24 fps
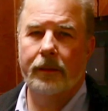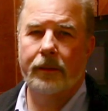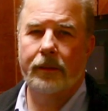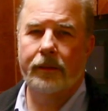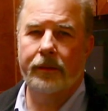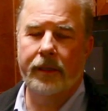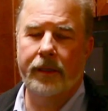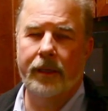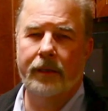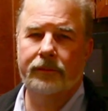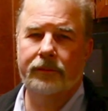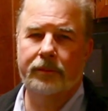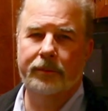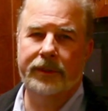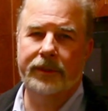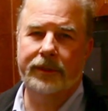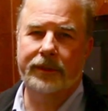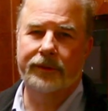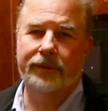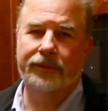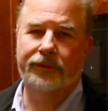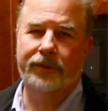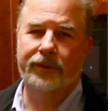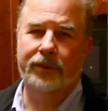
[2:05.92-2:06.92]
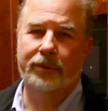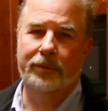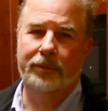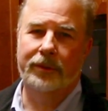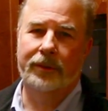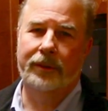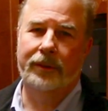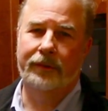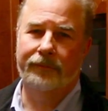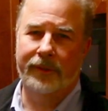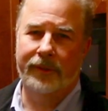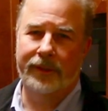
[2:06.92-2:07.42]
The ultimate
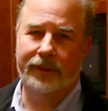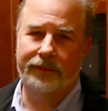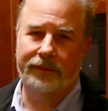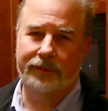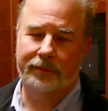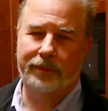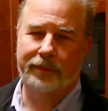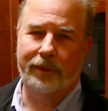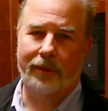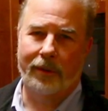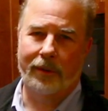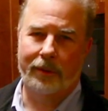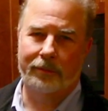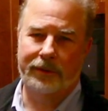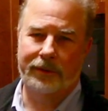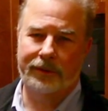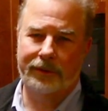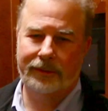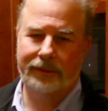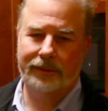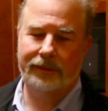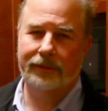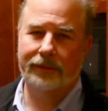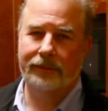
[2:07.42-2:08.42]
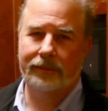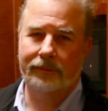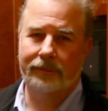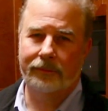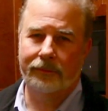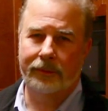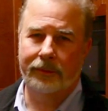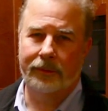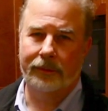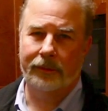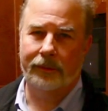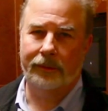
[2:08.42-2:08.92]
consumer of these apartments
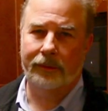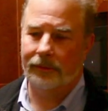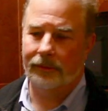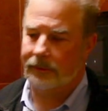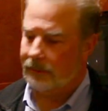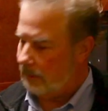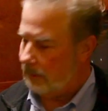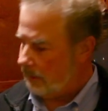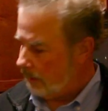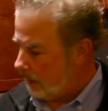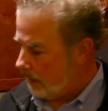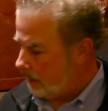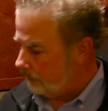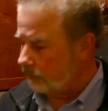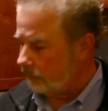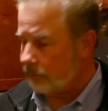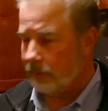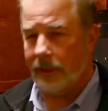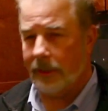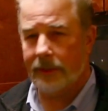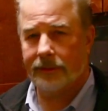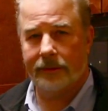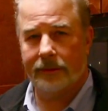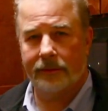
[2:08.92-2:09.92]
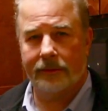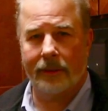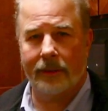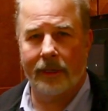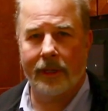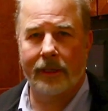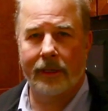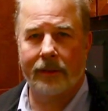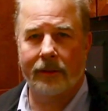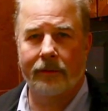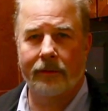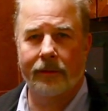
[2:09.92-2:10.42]
will ask questions
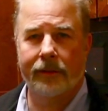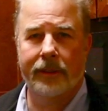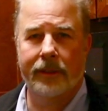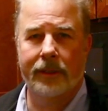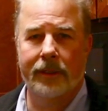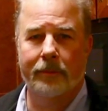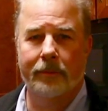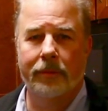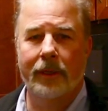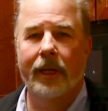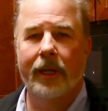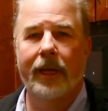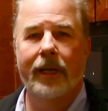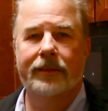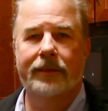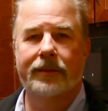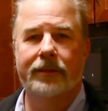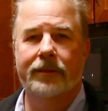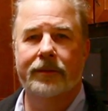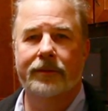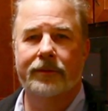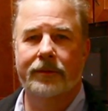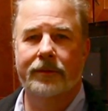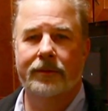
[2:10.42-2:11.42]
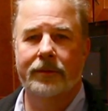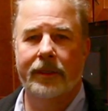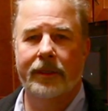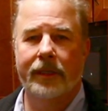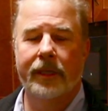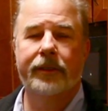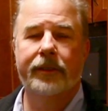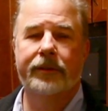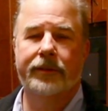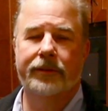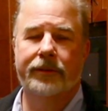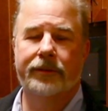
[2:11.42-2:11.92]
like, are the appliances
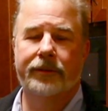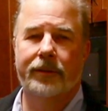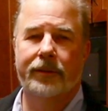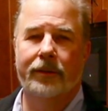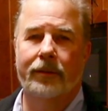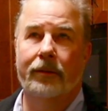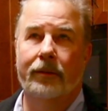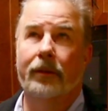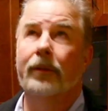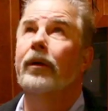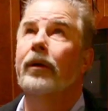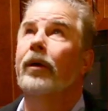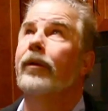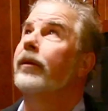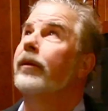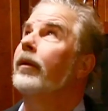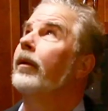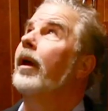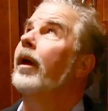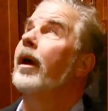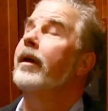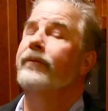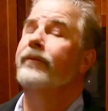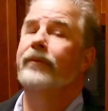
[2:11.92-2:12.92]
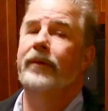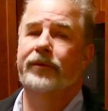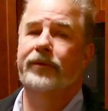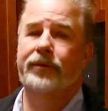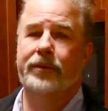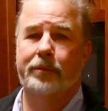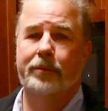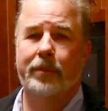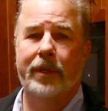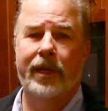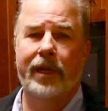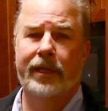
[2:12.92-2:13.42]
Energy Star, or the light
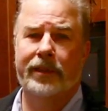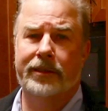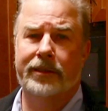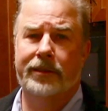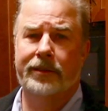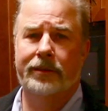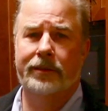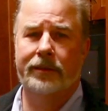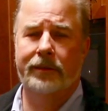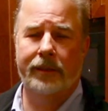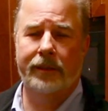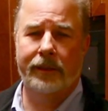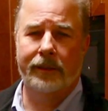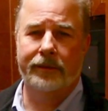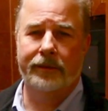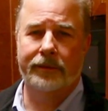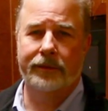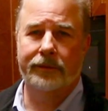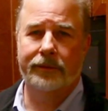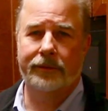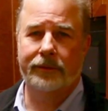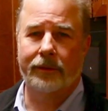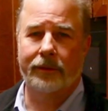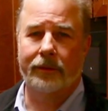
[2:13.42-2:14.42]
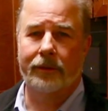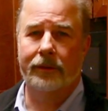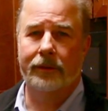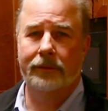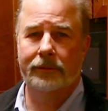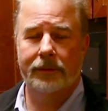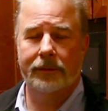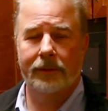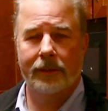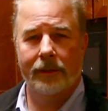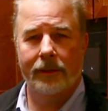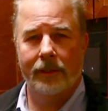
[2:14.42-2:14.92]
fixture package Energy Star?
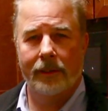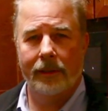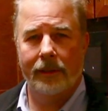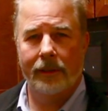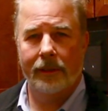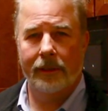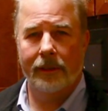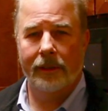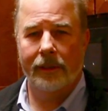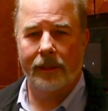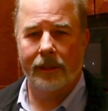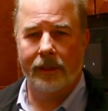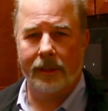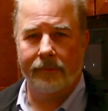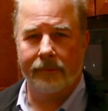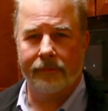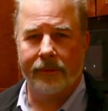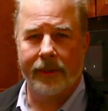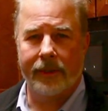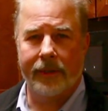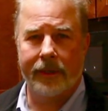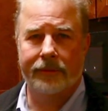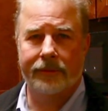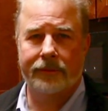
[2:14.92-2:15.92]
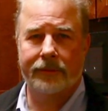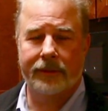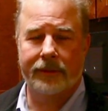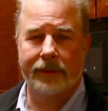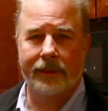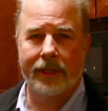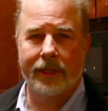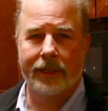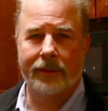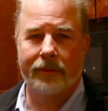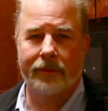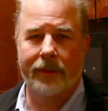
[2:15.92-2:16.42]
And if the answer to
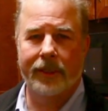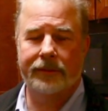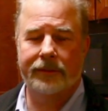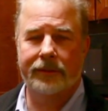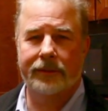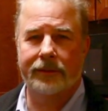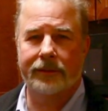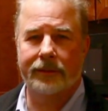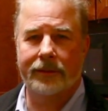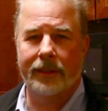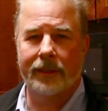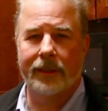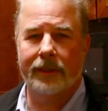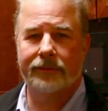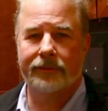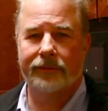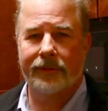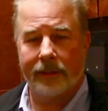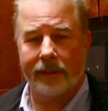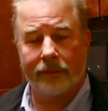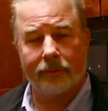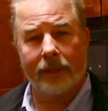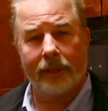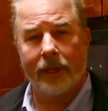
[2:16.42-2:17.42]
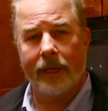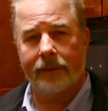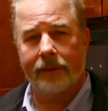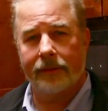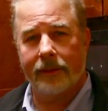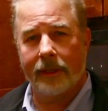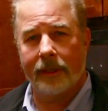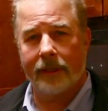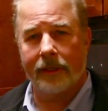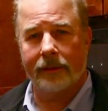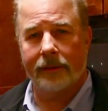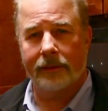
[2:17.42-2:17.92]
that question is yes, they'll relate
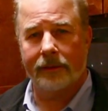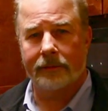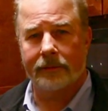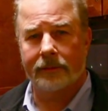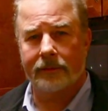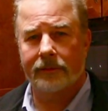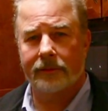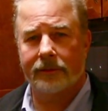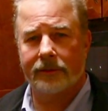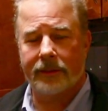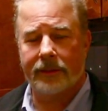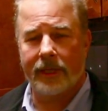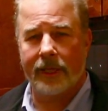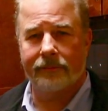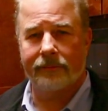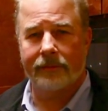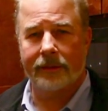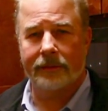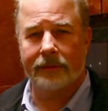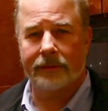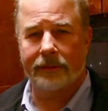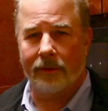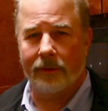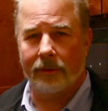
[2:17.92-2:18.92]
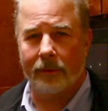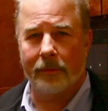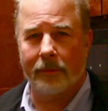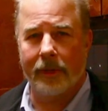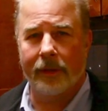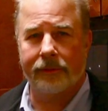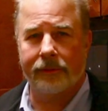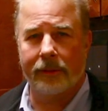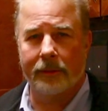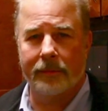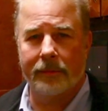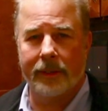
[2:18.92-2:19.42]
that into savings on a
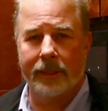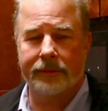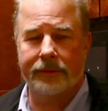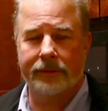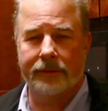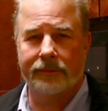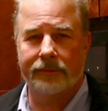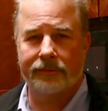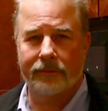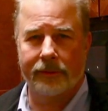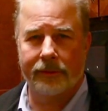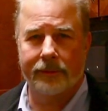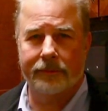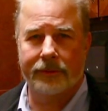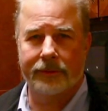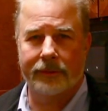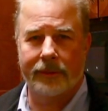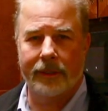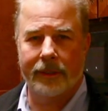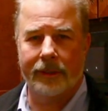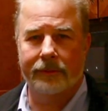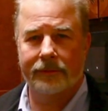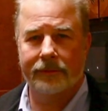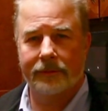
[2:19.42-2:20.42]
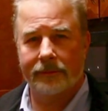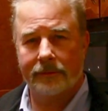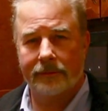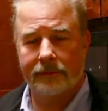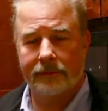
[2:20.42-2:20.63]
monthly basis for themselves.